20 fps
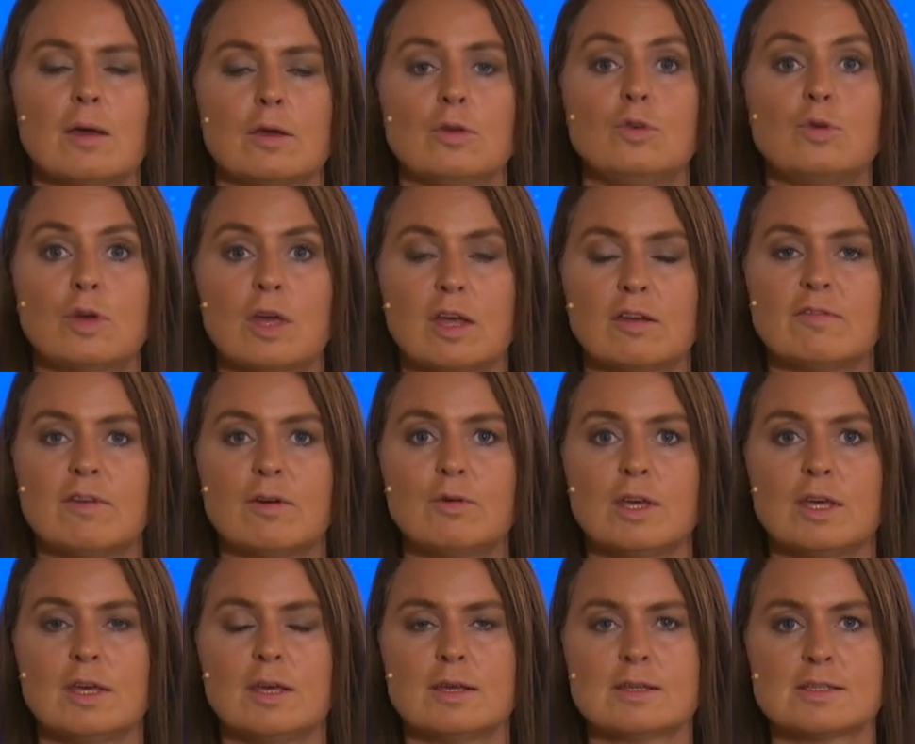You can
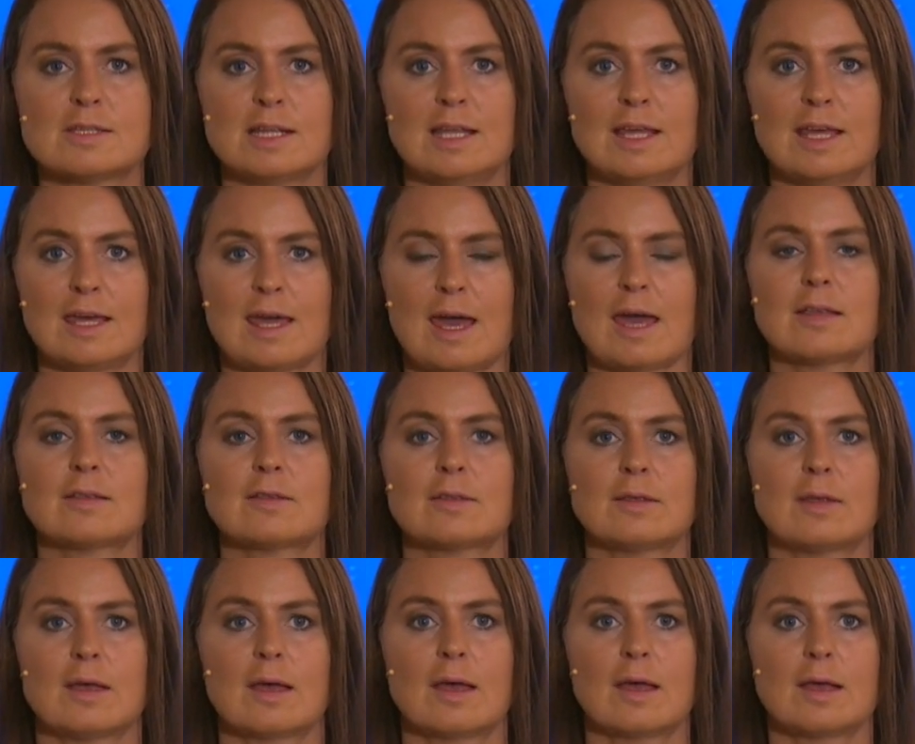very easily get
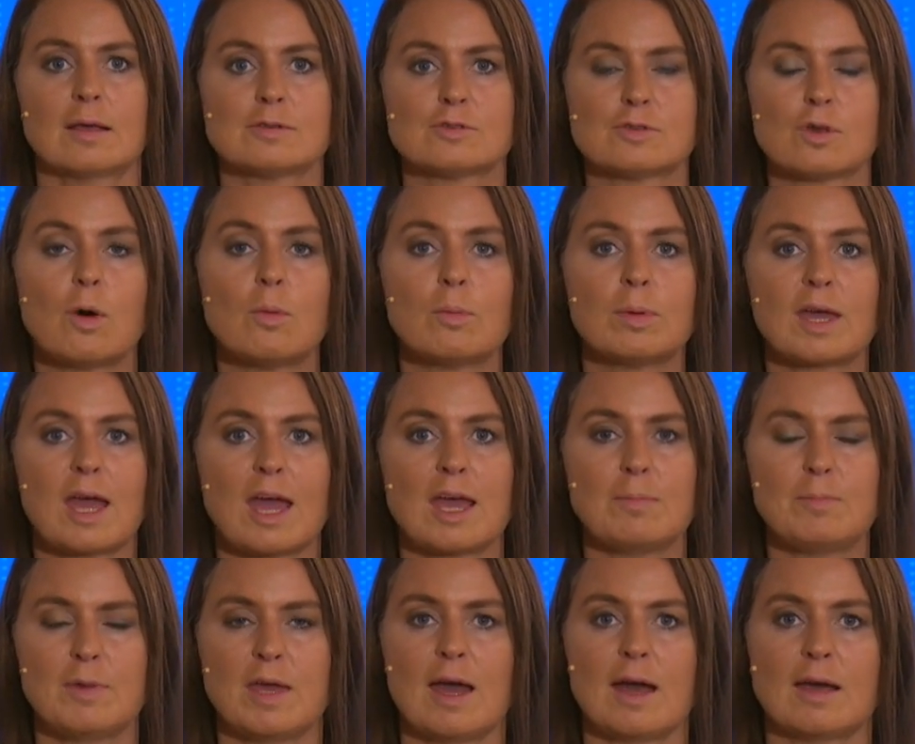some
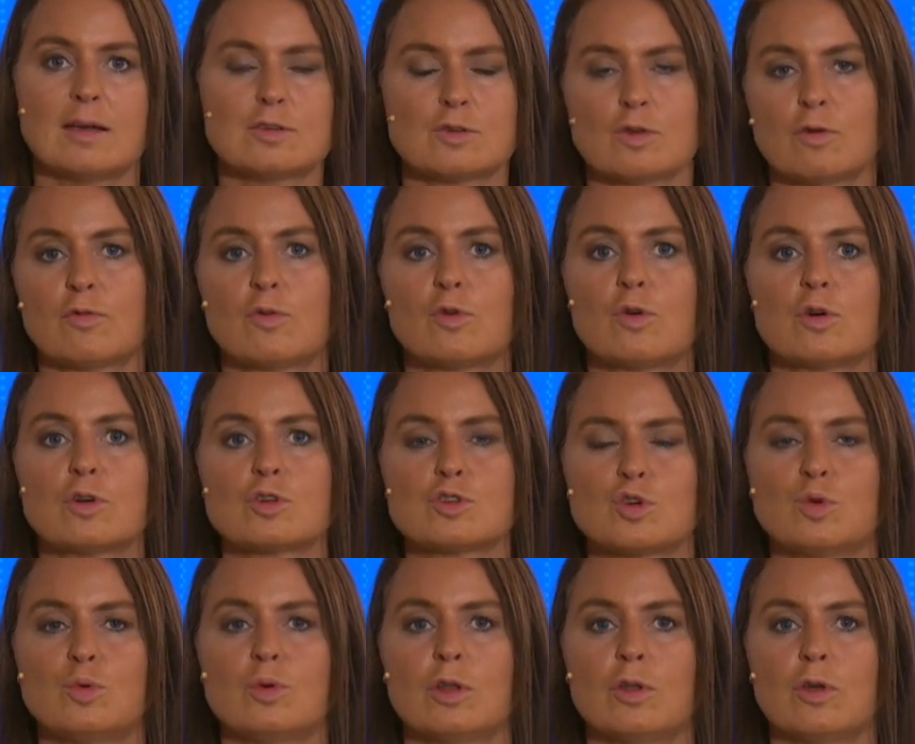KPIs. Of
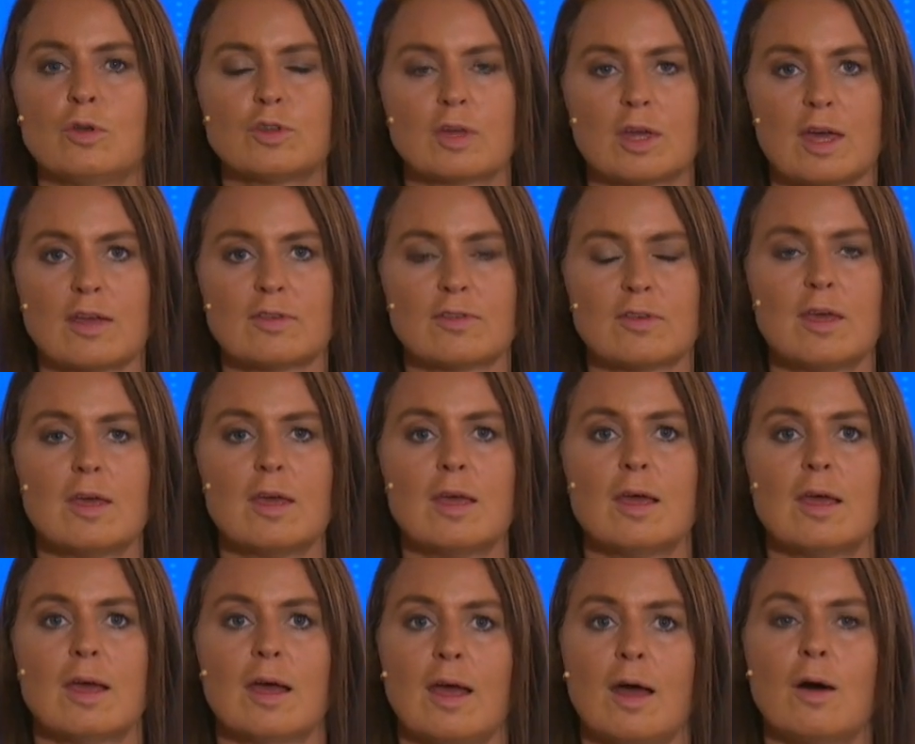course, you will not get
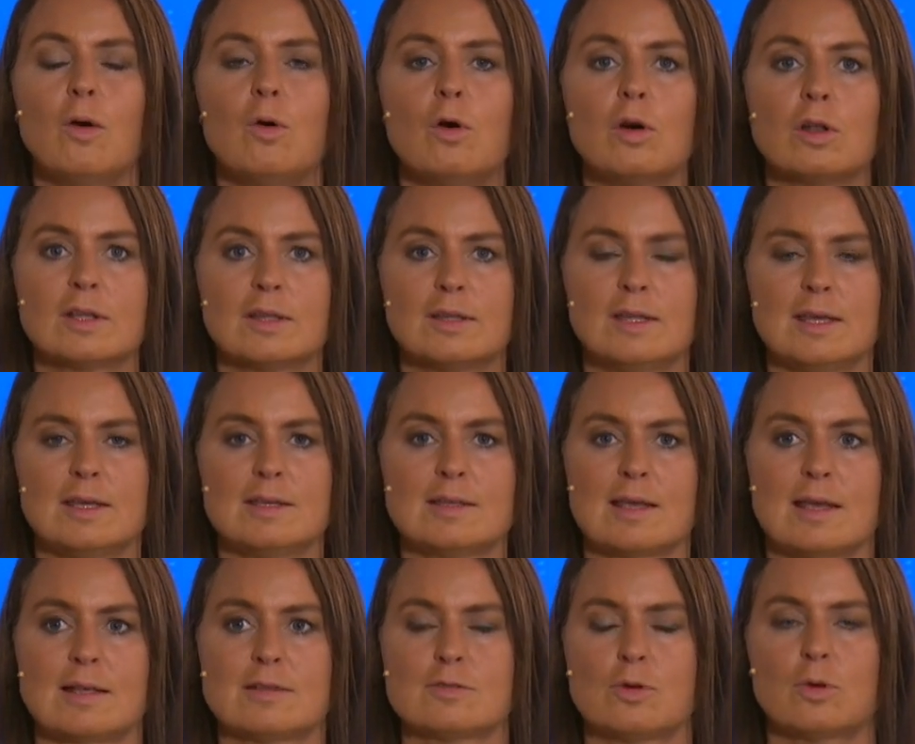all the
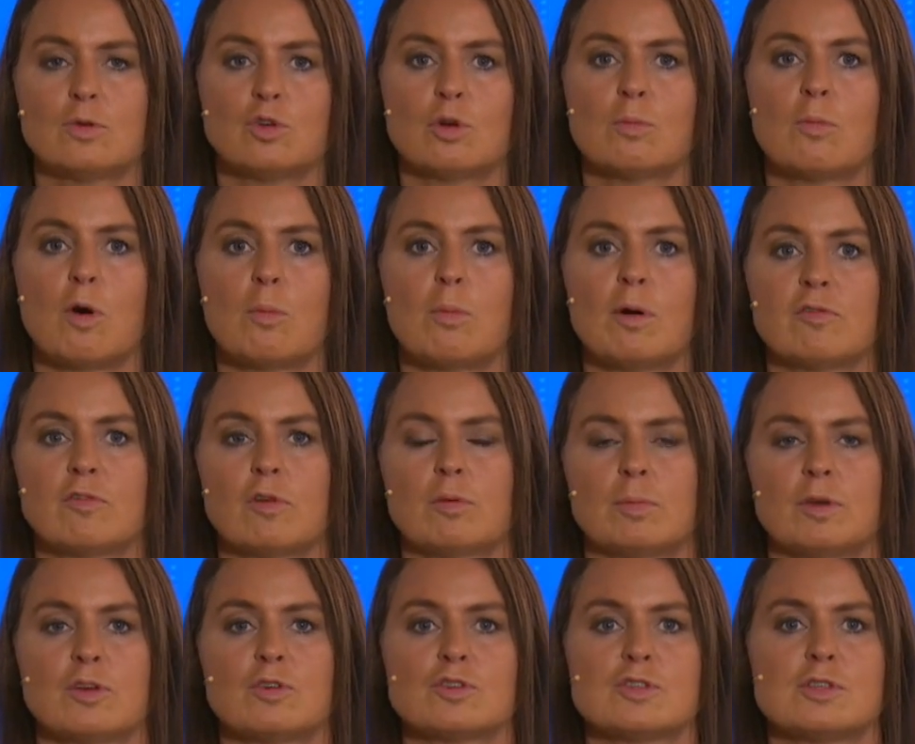details on your mobile
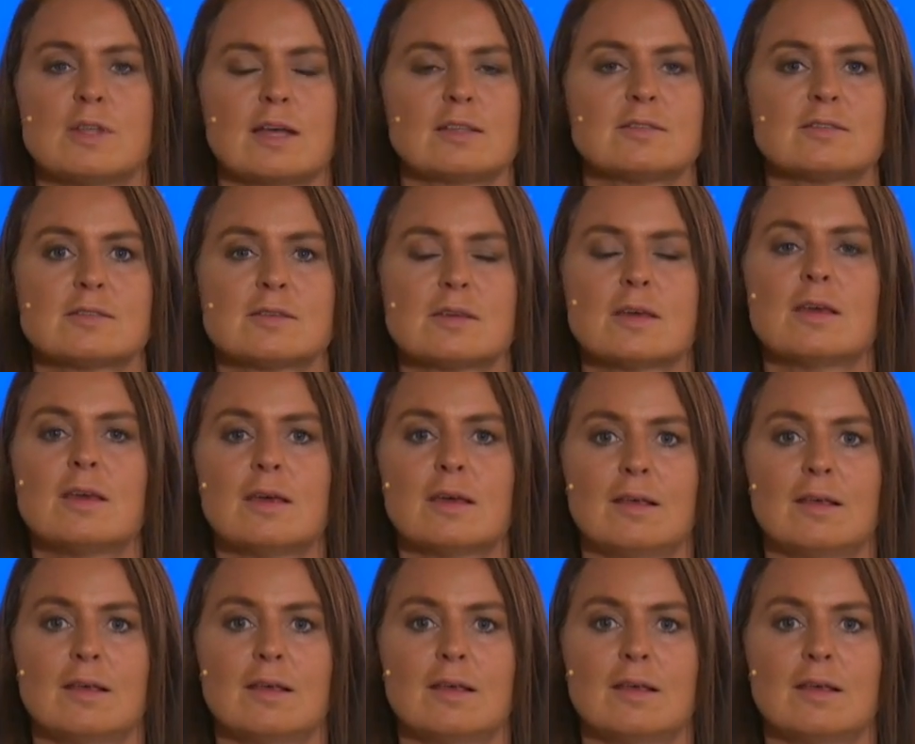phone because that's